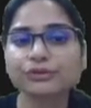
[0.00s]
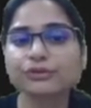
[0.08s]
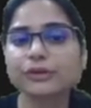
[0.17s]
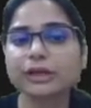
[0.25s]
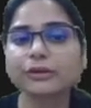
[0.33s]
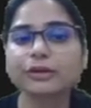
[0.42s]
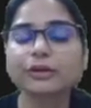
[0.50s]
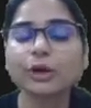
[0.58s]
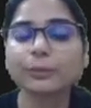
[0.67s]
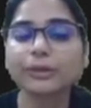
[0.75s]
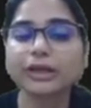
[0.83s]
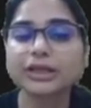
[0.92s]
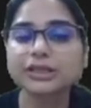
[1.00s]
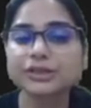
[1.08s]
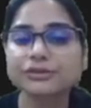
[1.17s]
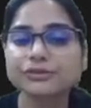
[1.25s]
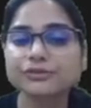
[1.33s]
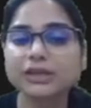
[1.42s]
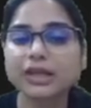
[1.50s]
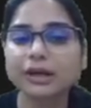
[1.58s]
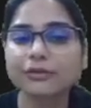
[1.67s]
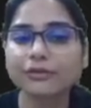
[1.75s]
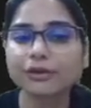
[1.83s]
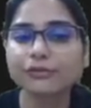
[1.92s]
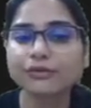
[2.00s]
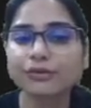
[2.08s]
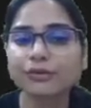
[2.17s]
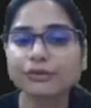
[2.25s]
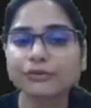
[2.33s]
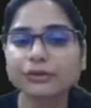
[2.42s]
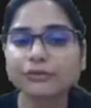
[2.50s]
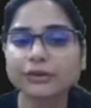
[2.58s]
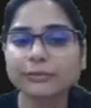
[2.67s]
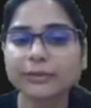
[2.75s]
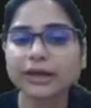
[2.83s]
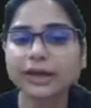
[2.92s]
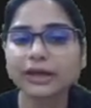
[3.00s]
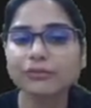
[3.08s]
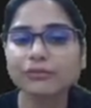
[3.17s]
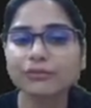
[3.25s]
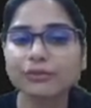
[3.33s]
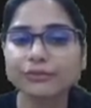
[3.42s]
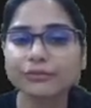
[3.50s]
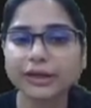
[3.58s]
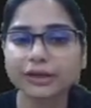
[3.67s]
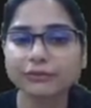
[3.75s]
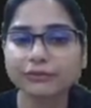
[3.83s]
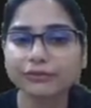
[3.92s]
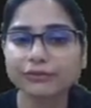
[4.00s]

So what and all combinations do we get from 4? We will be getting 4, 5,